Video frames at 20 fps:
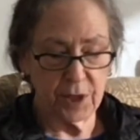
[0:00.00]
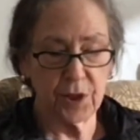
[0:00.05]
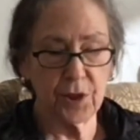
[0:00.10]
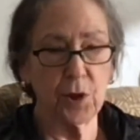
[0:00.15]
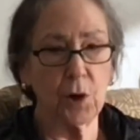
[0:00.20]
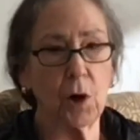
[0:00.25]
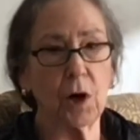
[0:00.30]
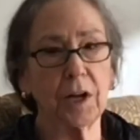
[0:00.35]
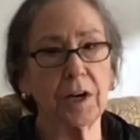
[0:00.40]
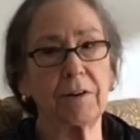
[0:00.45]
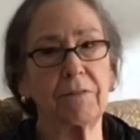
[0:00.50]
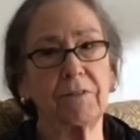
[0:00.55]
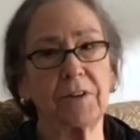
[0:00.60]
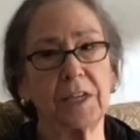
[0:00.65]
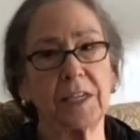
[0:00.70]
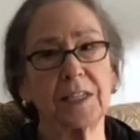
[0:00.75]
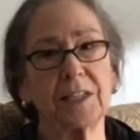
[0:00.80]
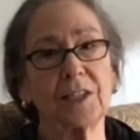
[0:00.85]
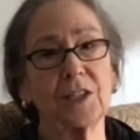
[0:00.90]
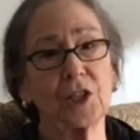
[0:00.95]
thought of
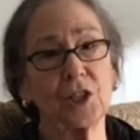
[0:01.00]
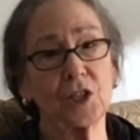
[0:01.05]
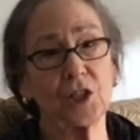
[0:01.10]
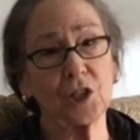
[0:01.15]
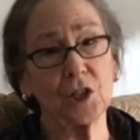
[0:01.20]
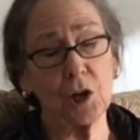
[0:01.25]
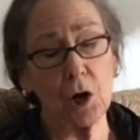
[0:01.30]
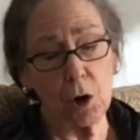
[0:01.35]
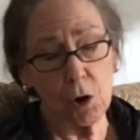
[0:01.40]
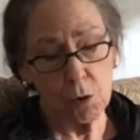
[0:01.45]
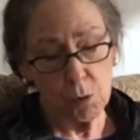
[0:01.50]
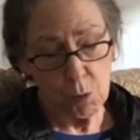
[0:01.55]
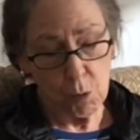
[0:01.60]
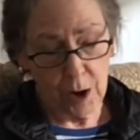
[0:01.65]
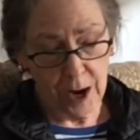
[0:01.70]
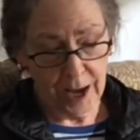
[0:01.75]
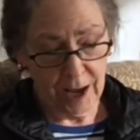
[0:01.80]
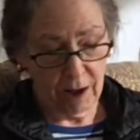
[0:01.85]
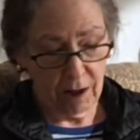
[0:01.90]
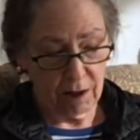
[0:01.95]
it so
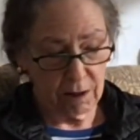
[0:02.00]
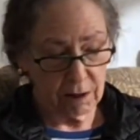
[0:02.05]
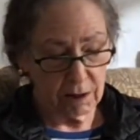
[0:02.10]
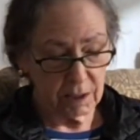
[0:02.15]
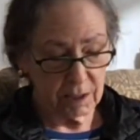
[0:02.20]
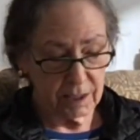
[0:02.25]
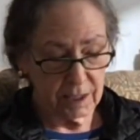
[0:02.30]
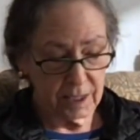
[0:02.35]
well,